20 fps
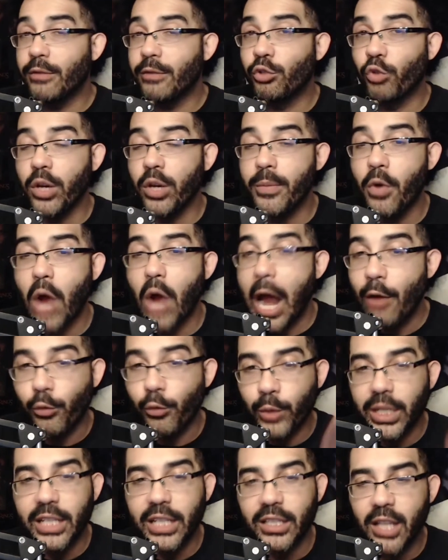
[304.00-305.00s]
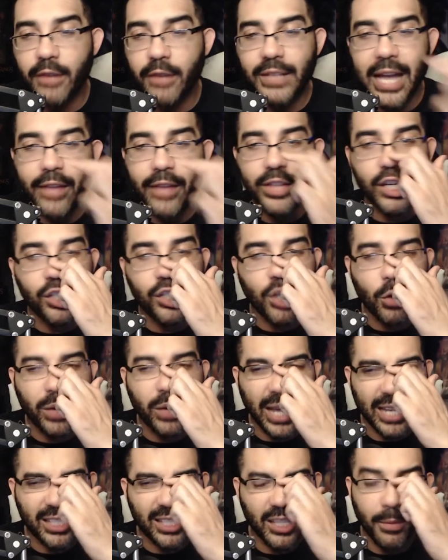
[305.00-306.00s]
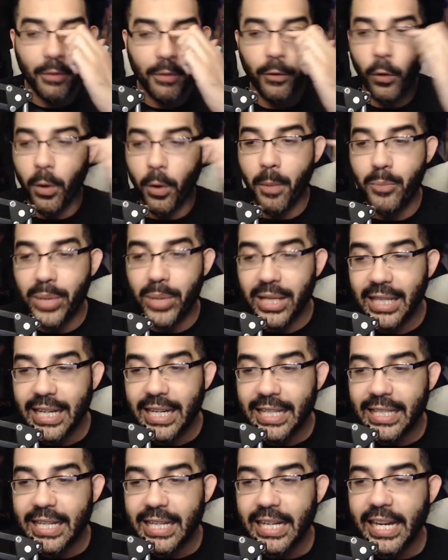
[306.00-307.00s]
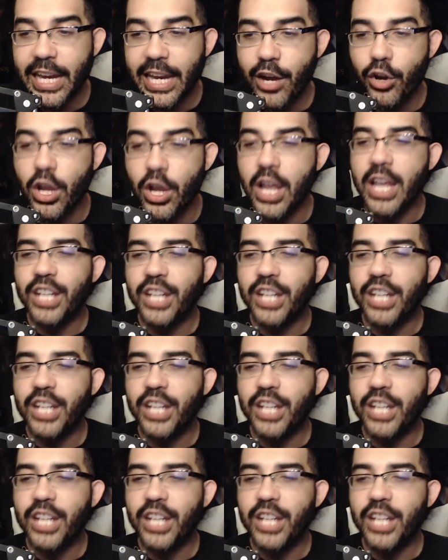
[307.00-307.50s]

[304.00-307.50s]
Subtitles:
Dreamer, I really loved how they showcased some of her abilities in here.